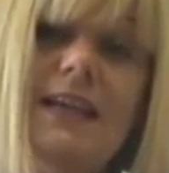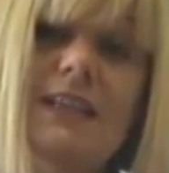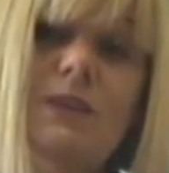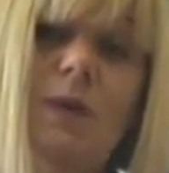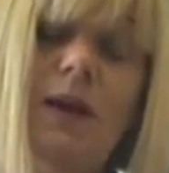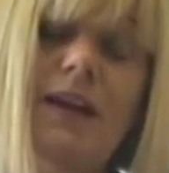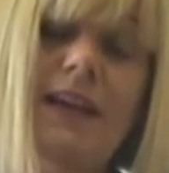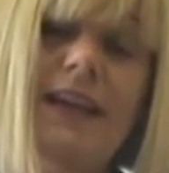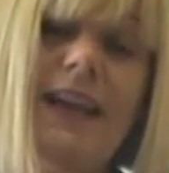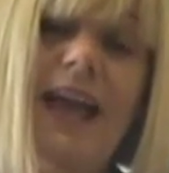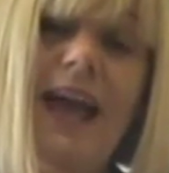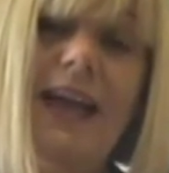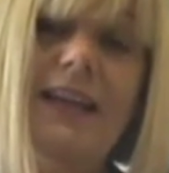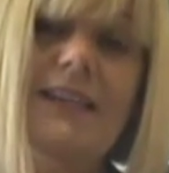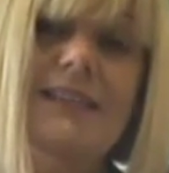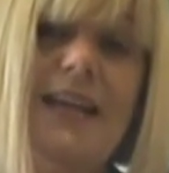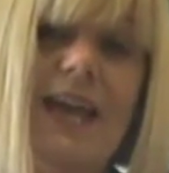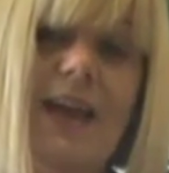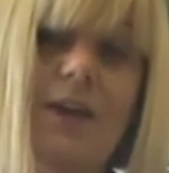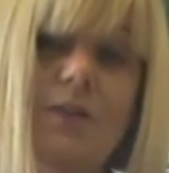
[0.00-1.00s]
is what can
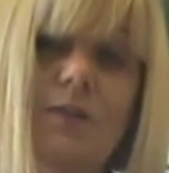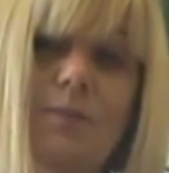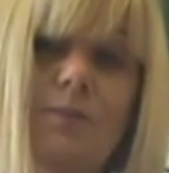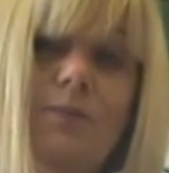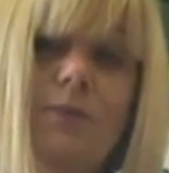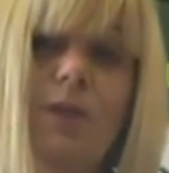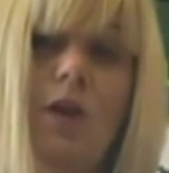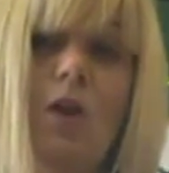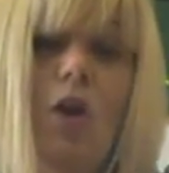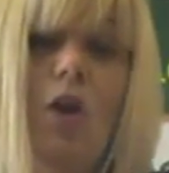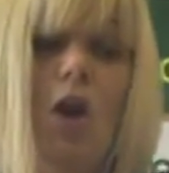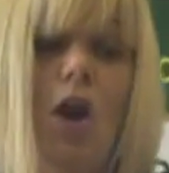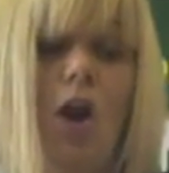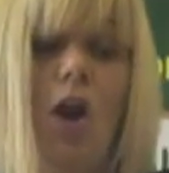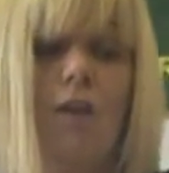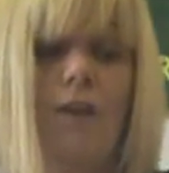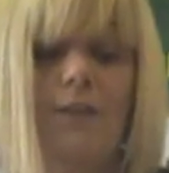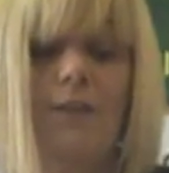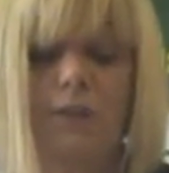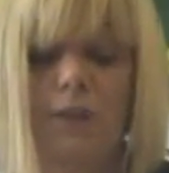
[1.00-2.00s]
hang down.
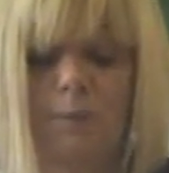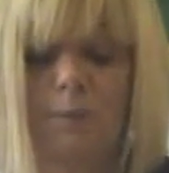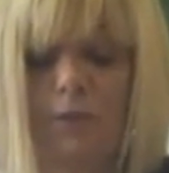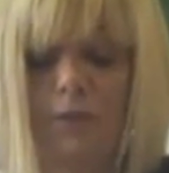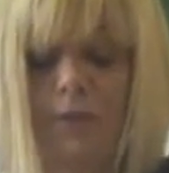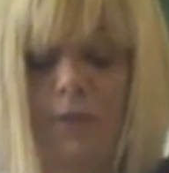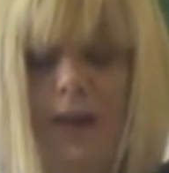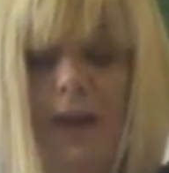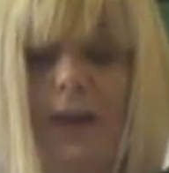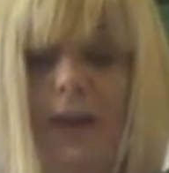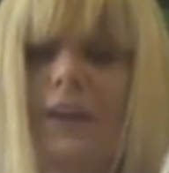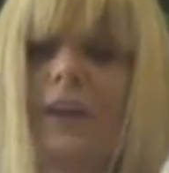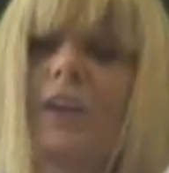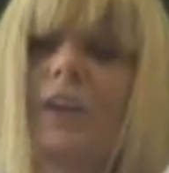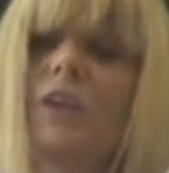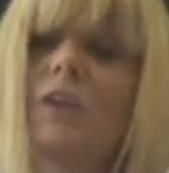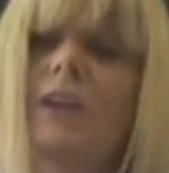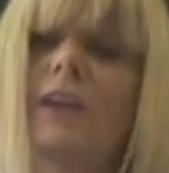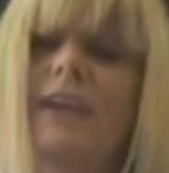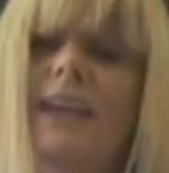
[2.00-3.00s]
Or if you prefer,
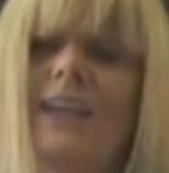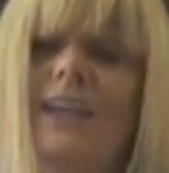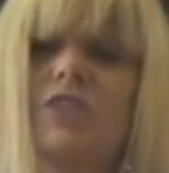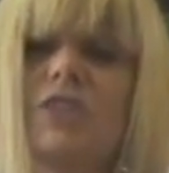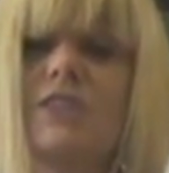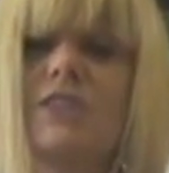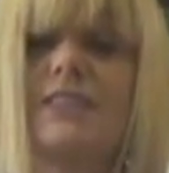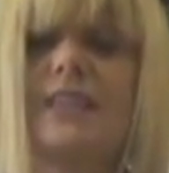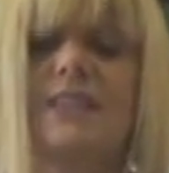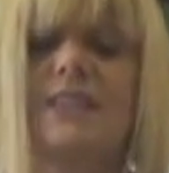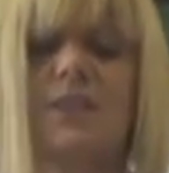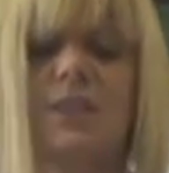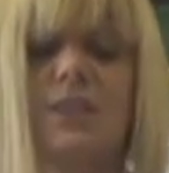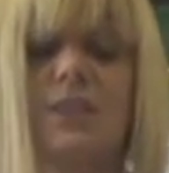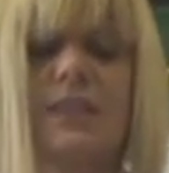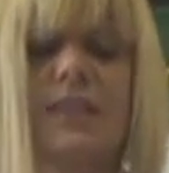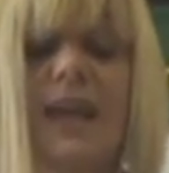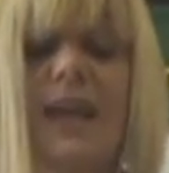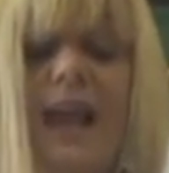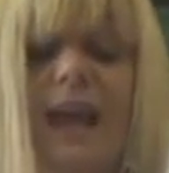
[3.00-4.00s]
you can get your
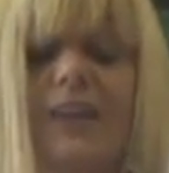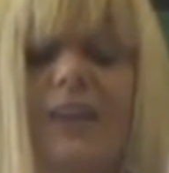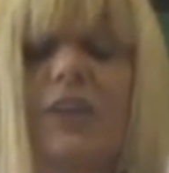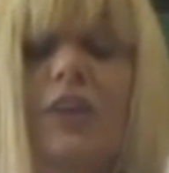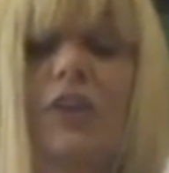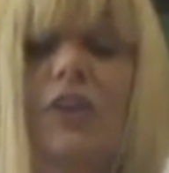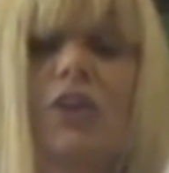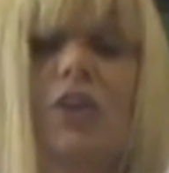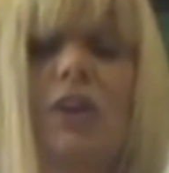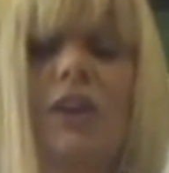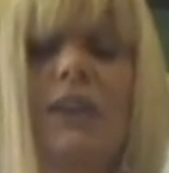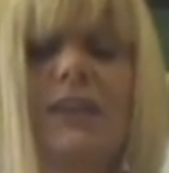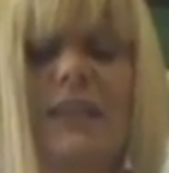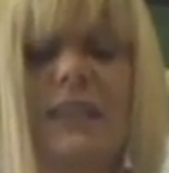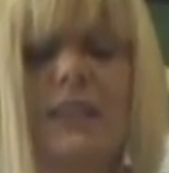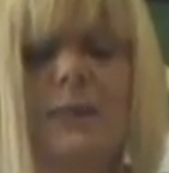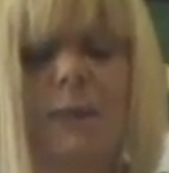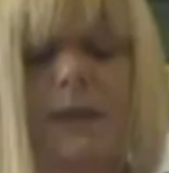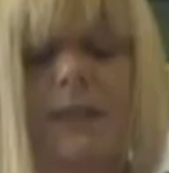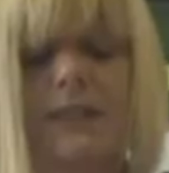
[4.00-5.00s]
scissors and you can curl
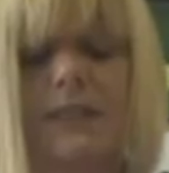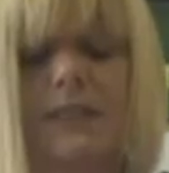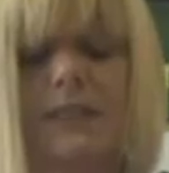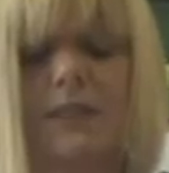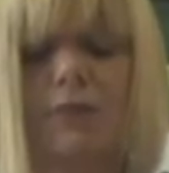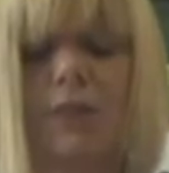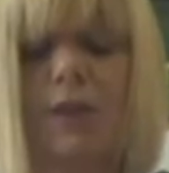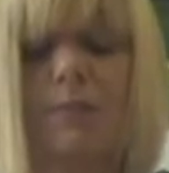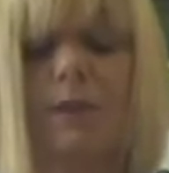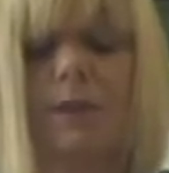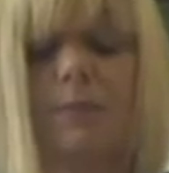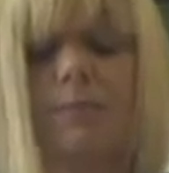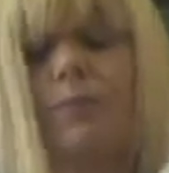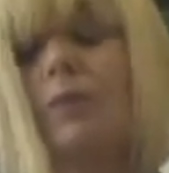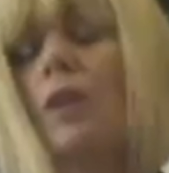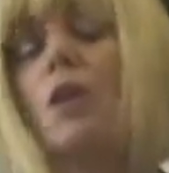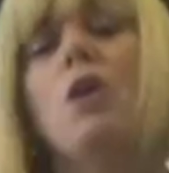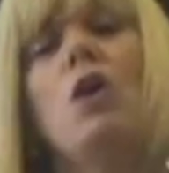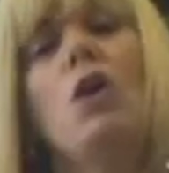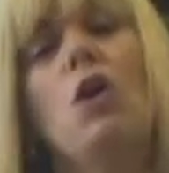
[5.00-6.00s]
these pieces of ribbon.
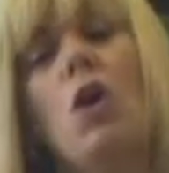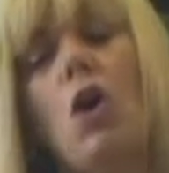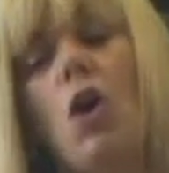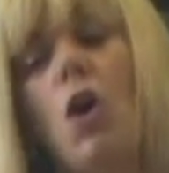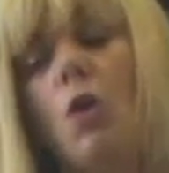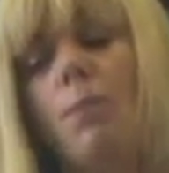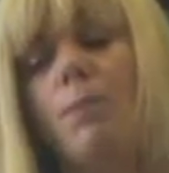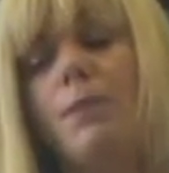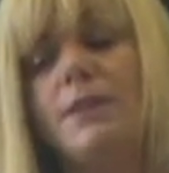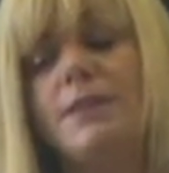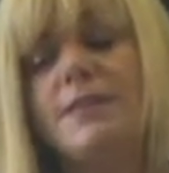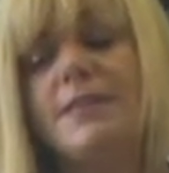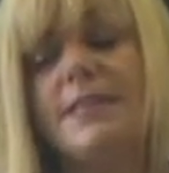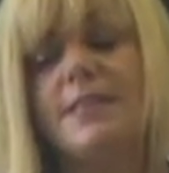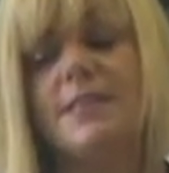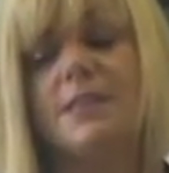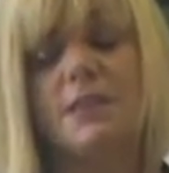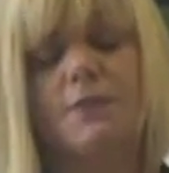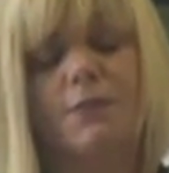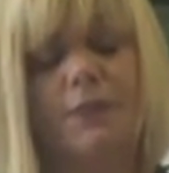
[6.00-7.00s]
Open your
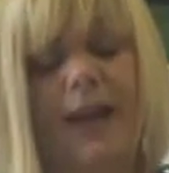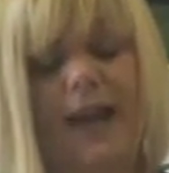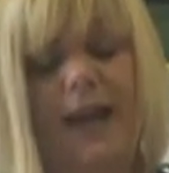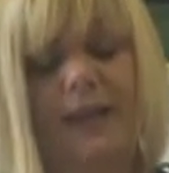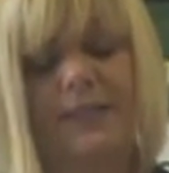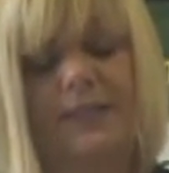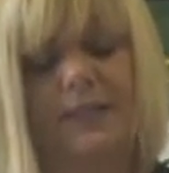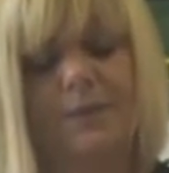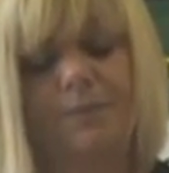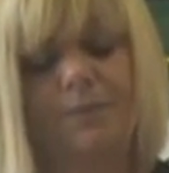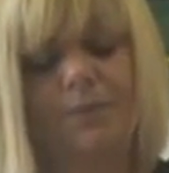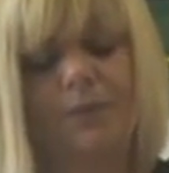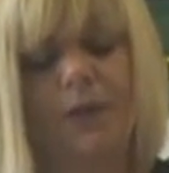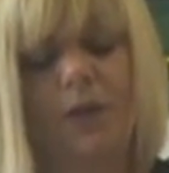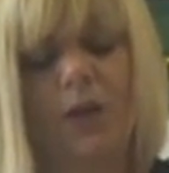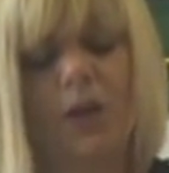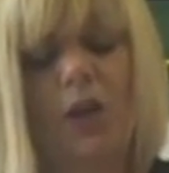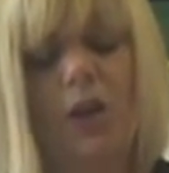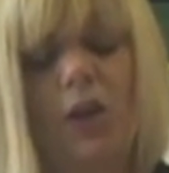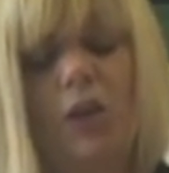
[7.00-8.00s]
scissors flat.
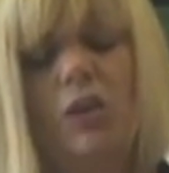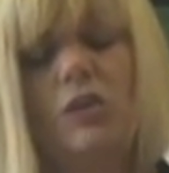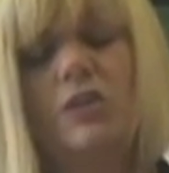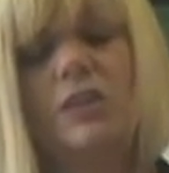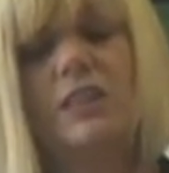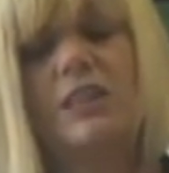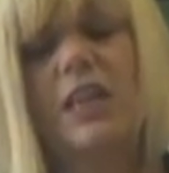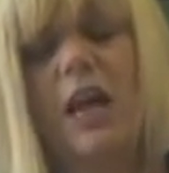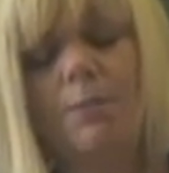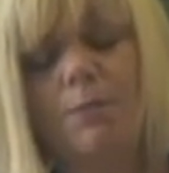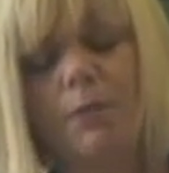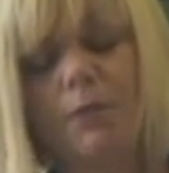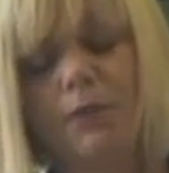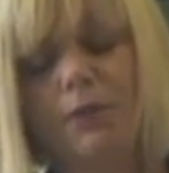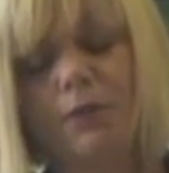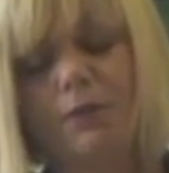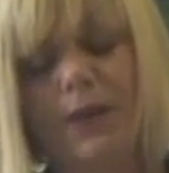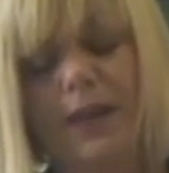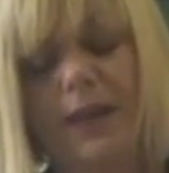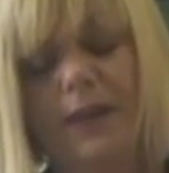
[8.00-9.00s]
Use the top of your
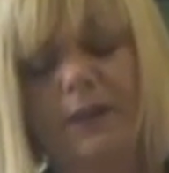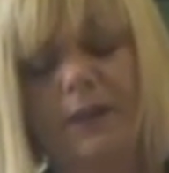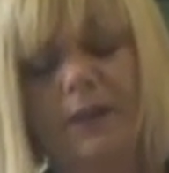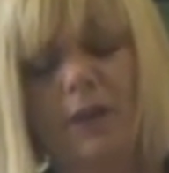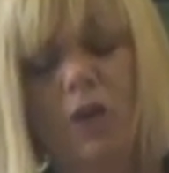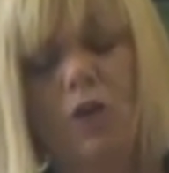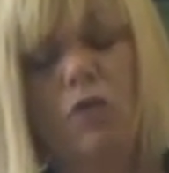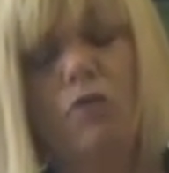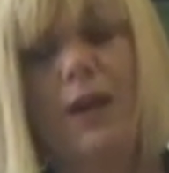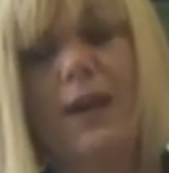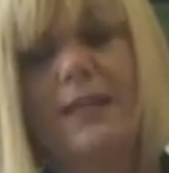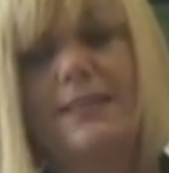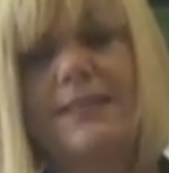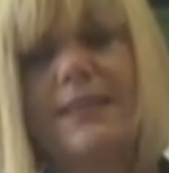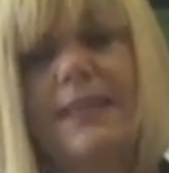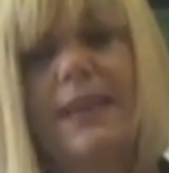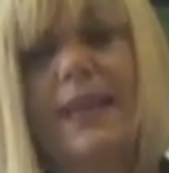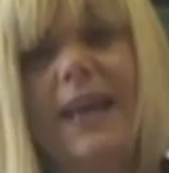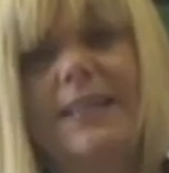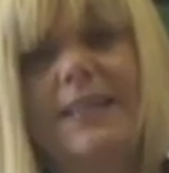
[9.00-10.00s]
finger resting
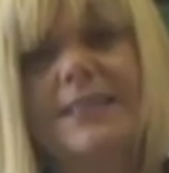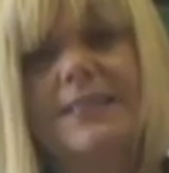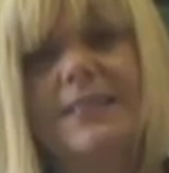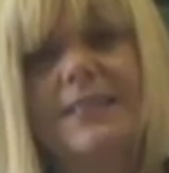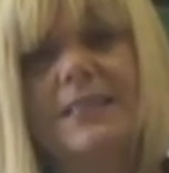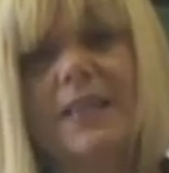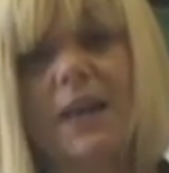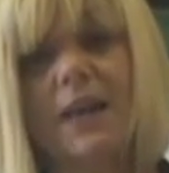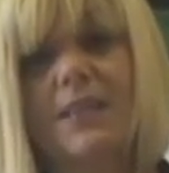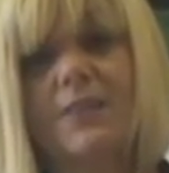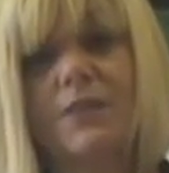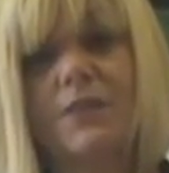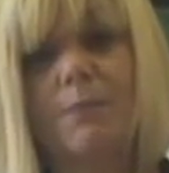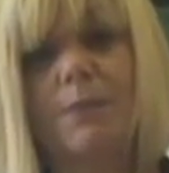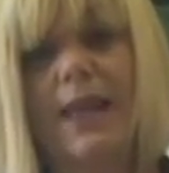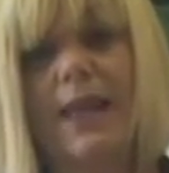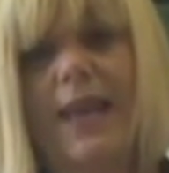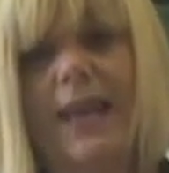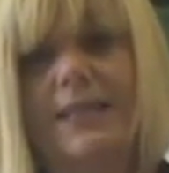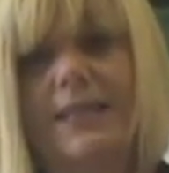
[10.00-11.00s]
against the side of the
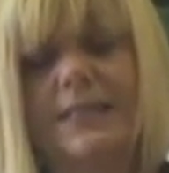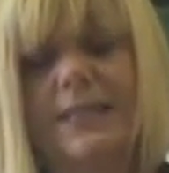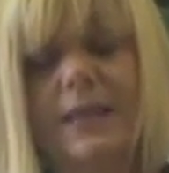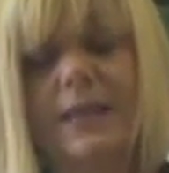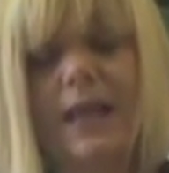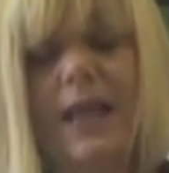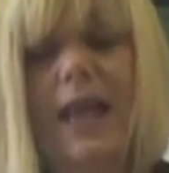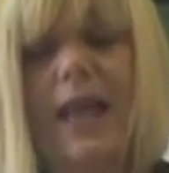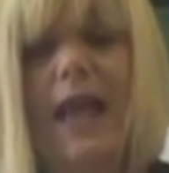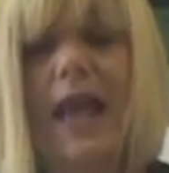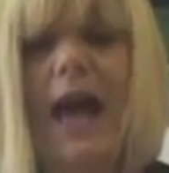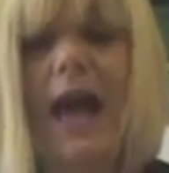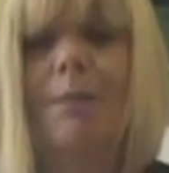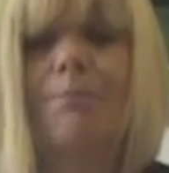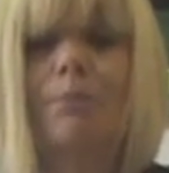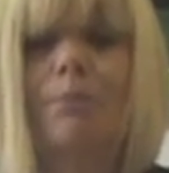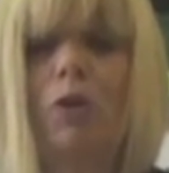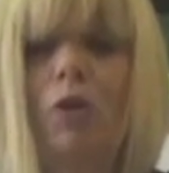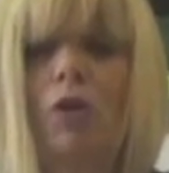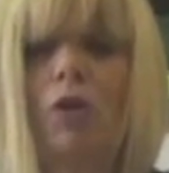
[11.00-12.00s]
blade
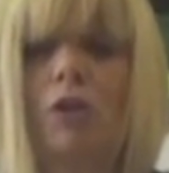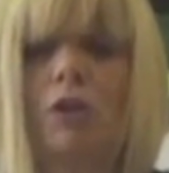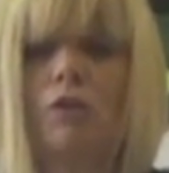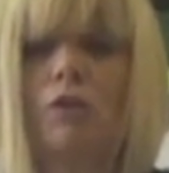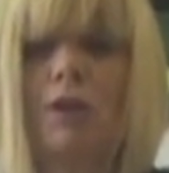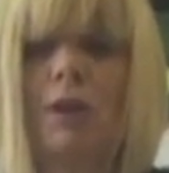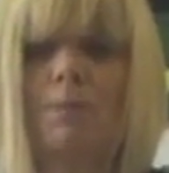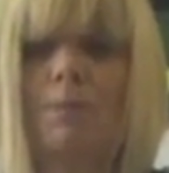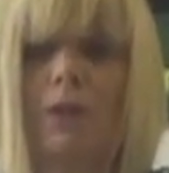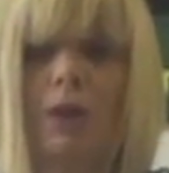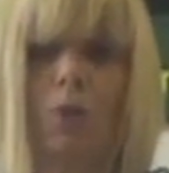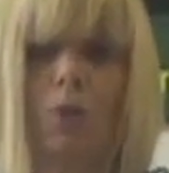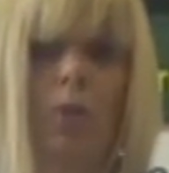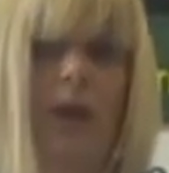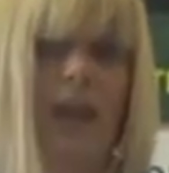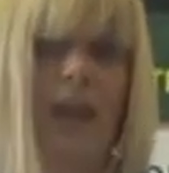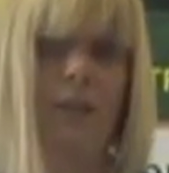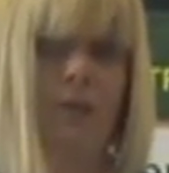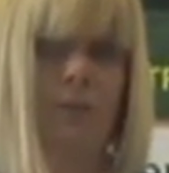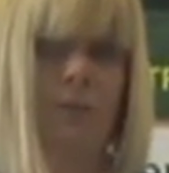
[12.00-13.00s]
and pull the ribbon
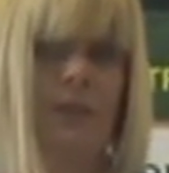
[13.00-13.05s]
away from